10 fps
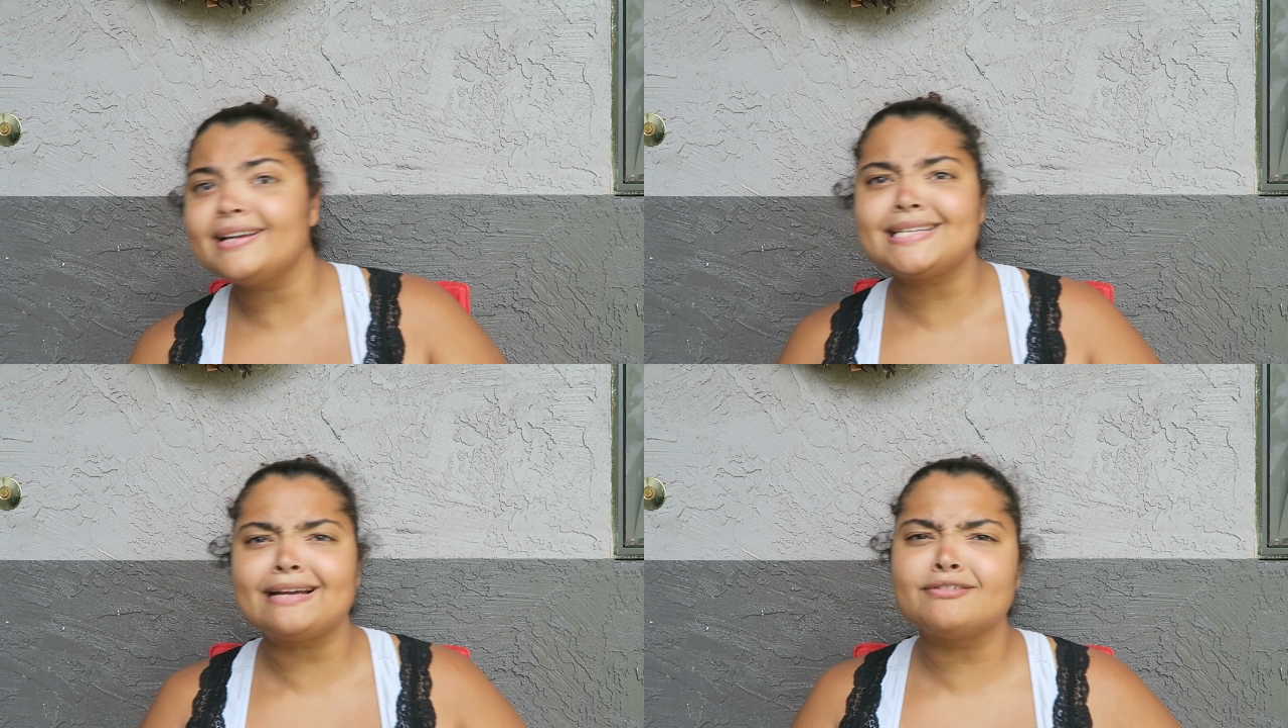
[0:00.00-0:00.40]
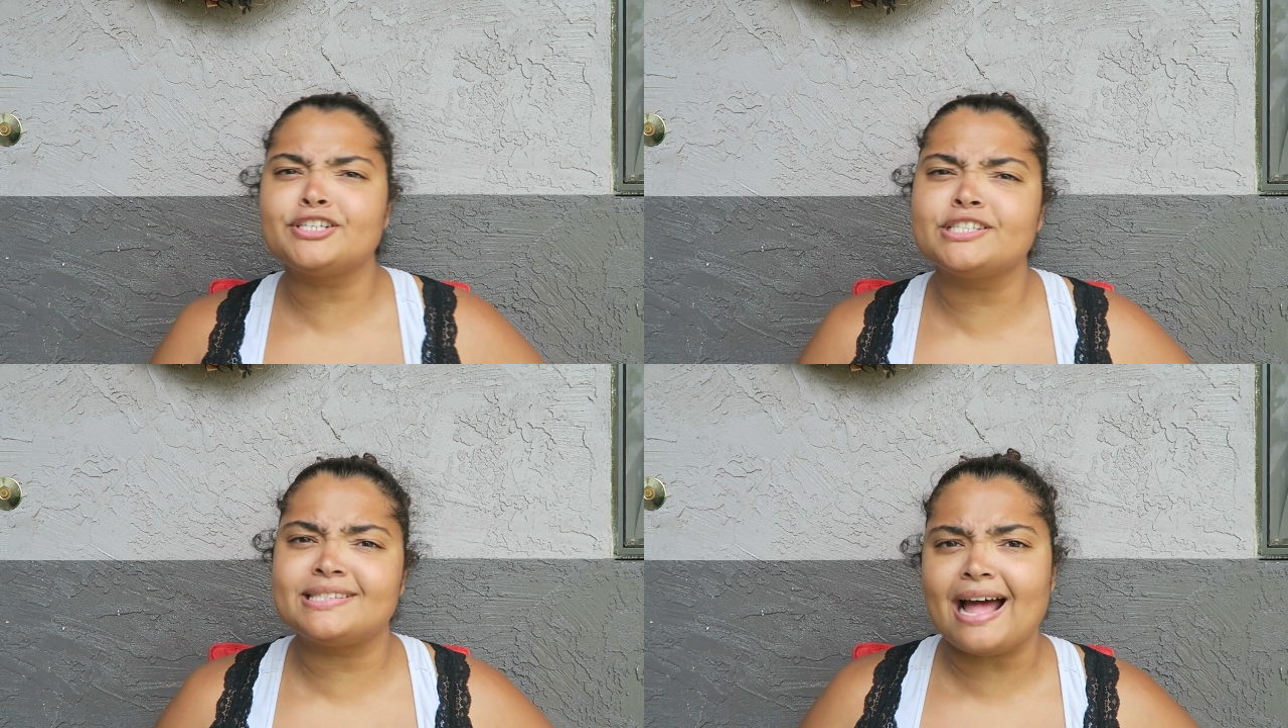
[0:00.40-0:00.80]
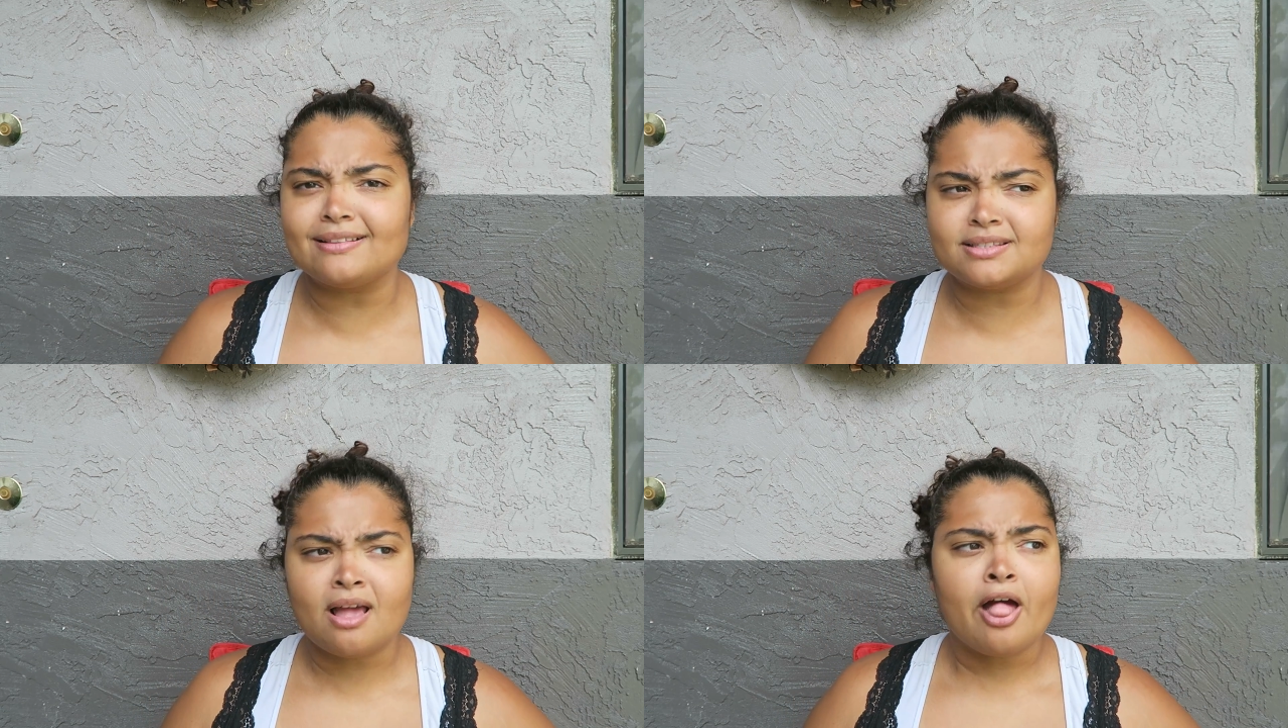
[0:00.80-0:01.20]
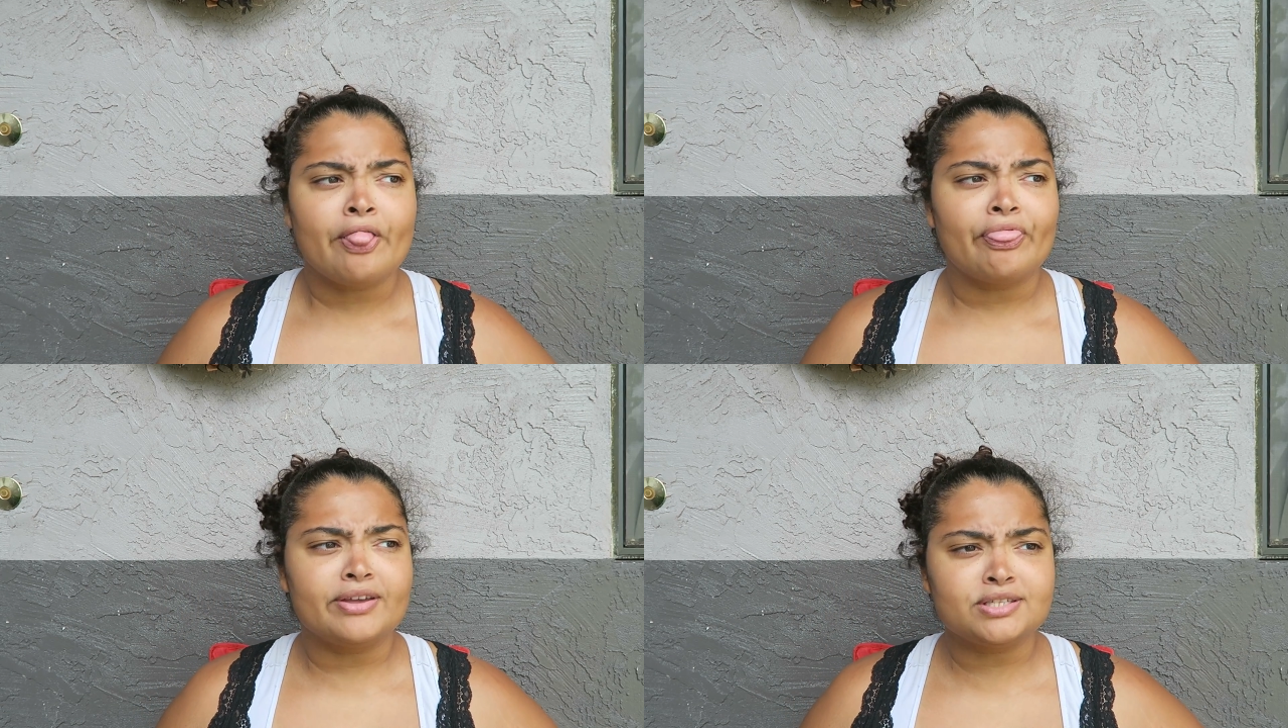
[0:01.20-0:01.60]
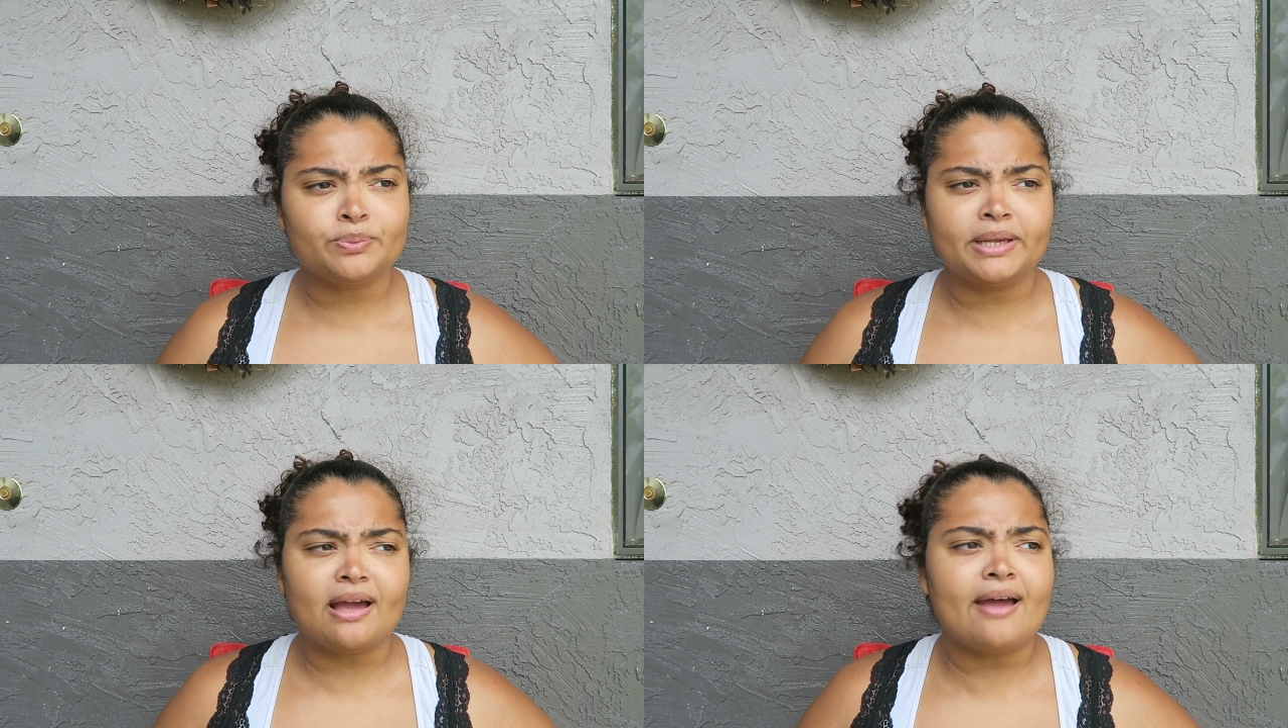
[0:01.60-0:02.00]
All right, down to stats.
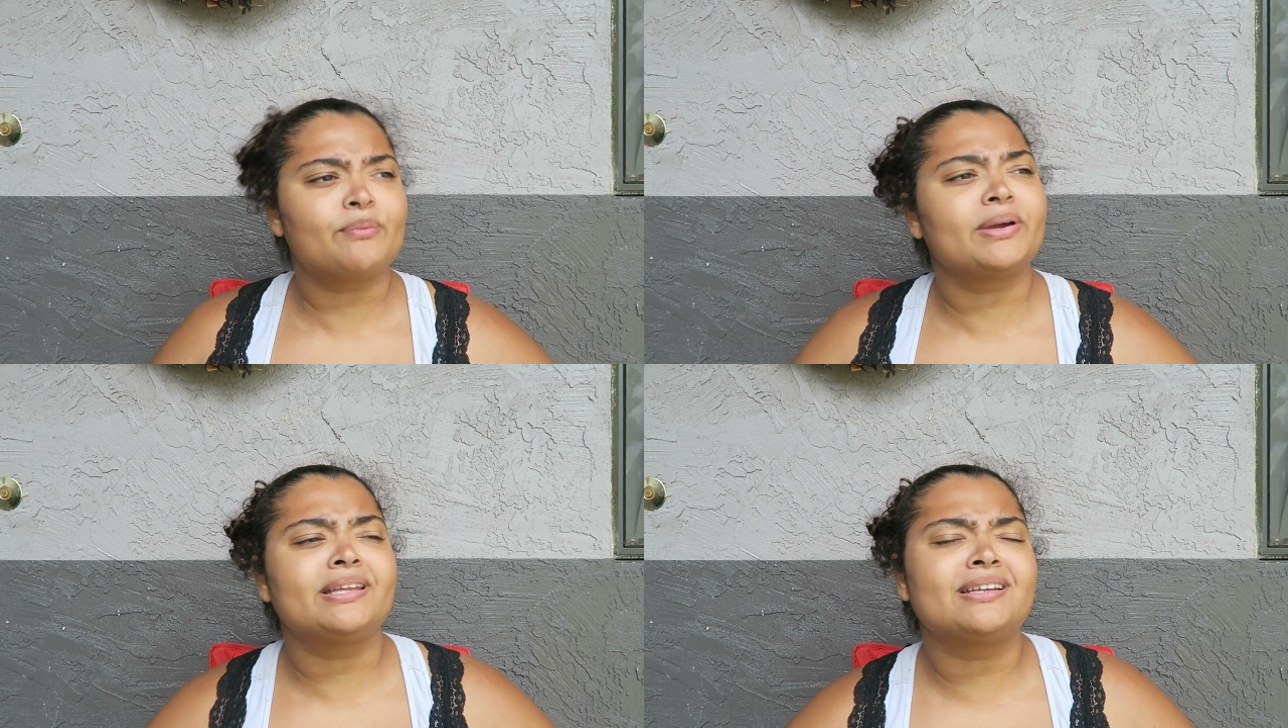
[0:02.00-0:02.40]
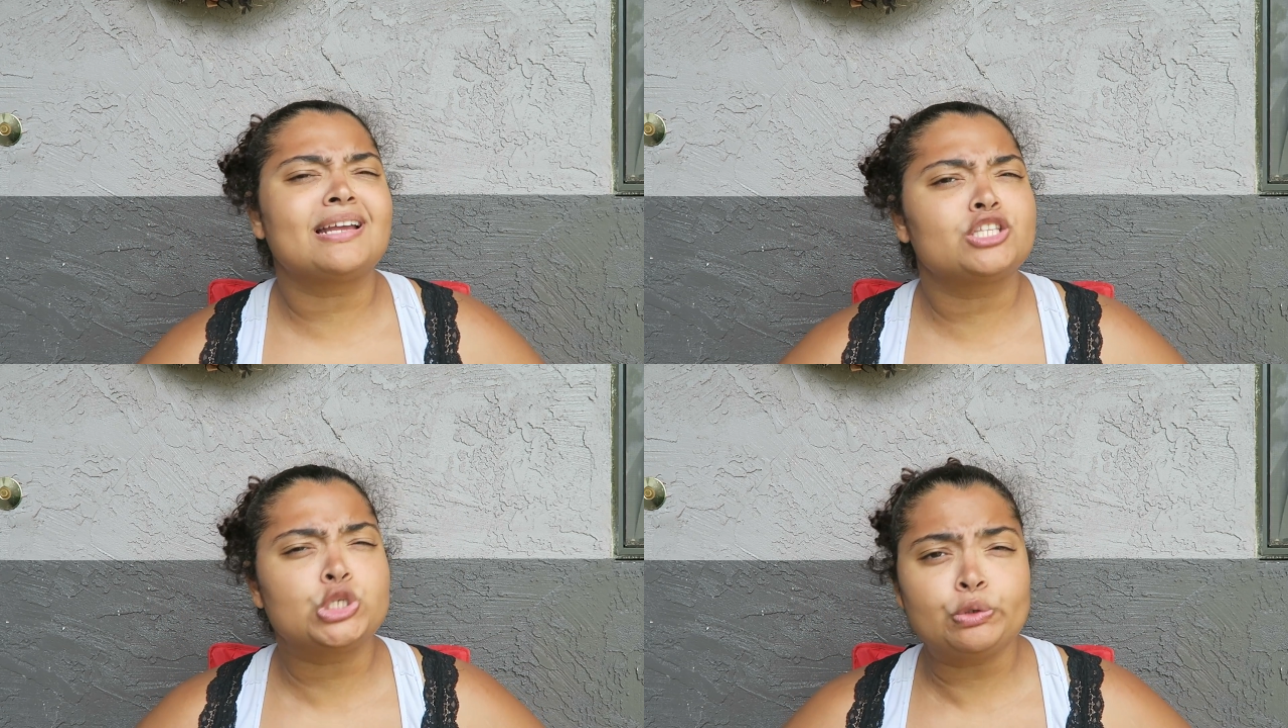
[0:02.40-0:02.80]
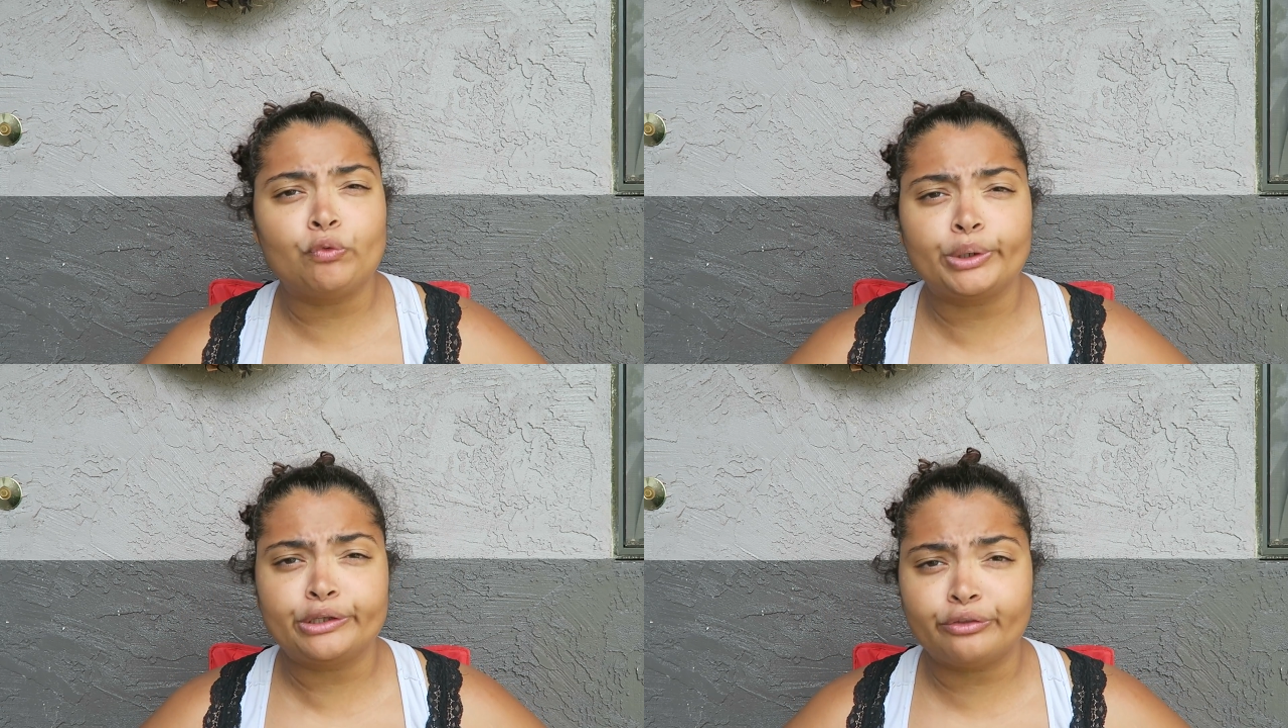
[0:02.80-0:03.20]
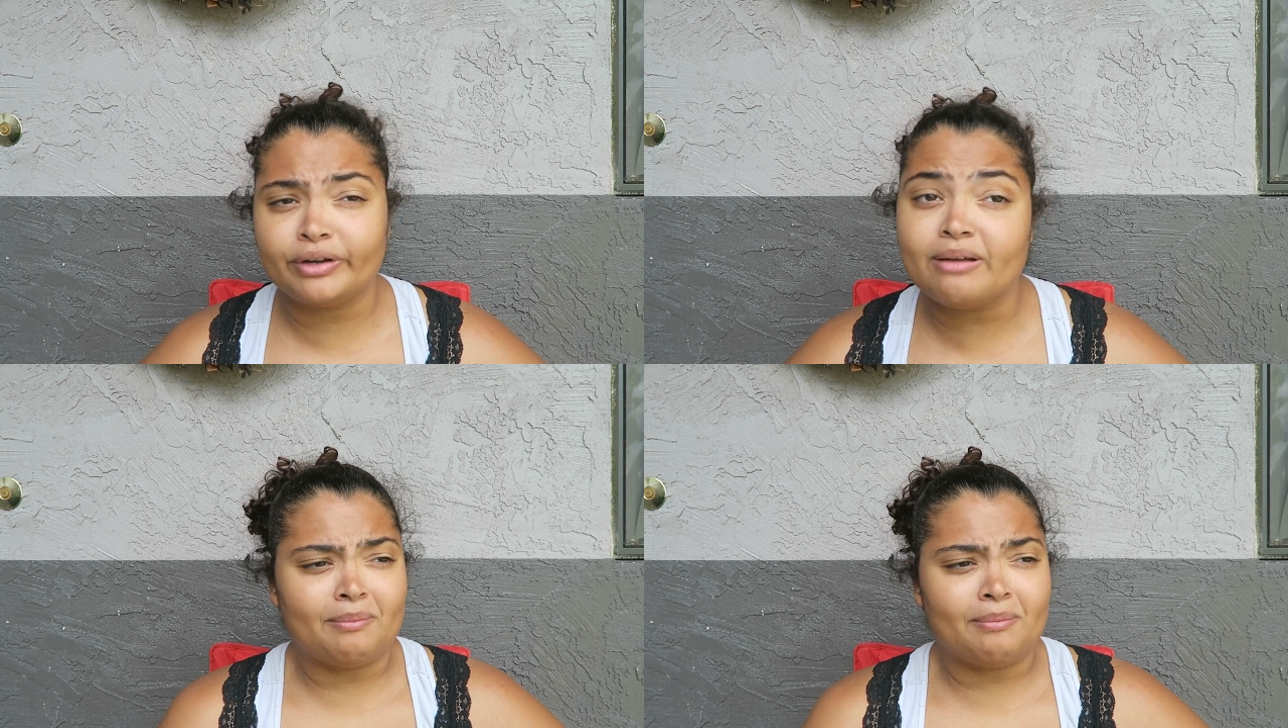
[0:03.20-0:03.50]
This week I weighed in at 243.